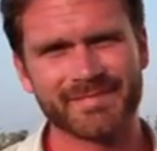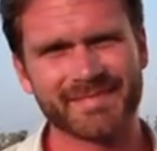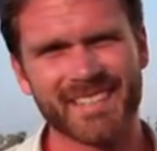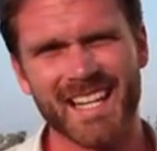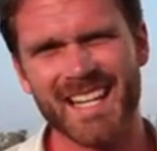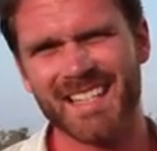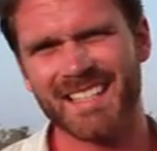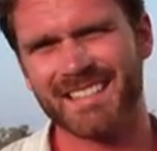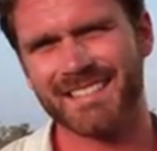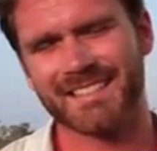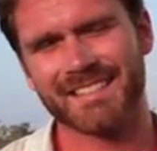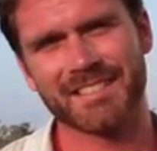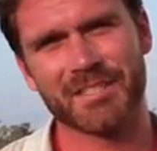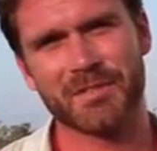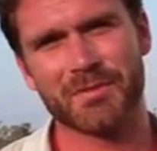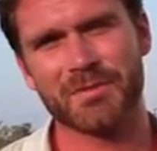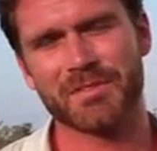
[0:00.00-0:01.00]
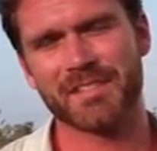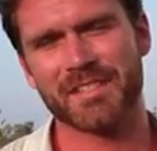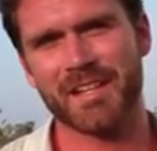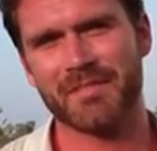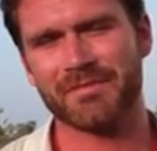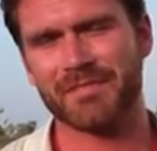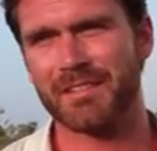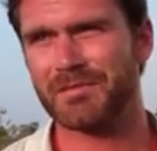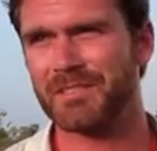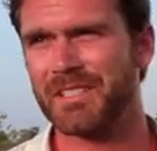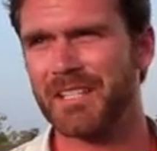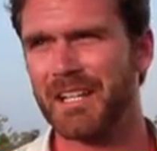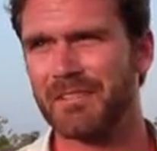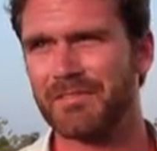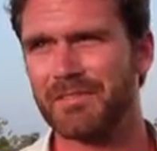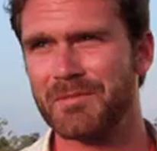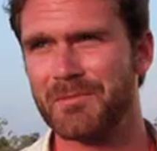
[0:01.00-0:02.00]
yeah, cool stuff. I've only
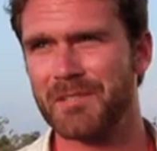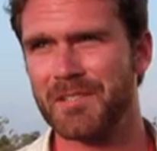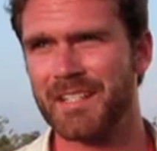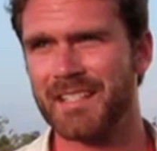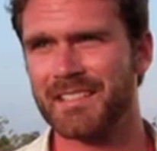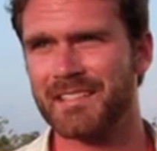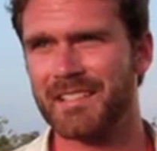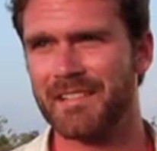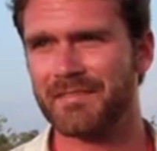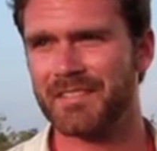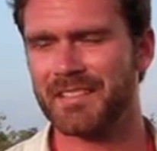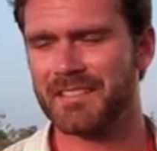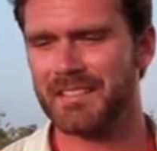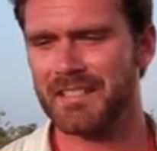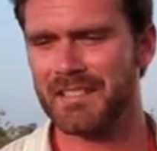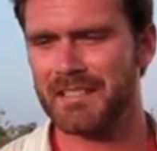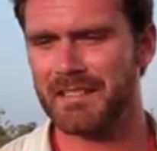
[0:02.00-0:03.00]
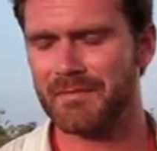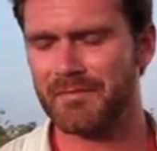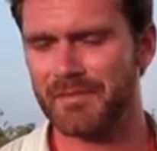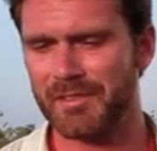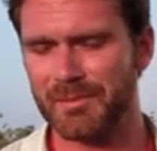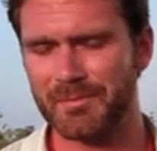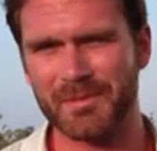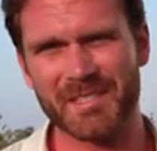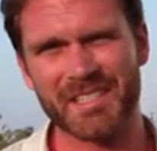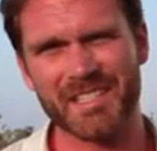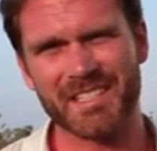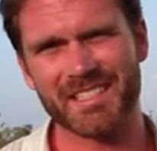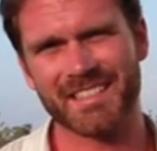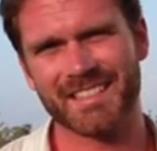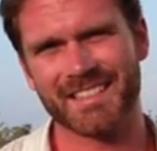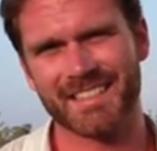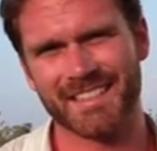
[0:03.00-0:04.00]
got a few more days left, and I'm feeling pretty
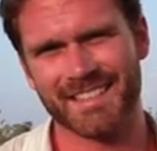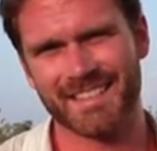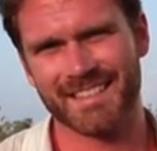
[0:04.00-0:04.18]
good.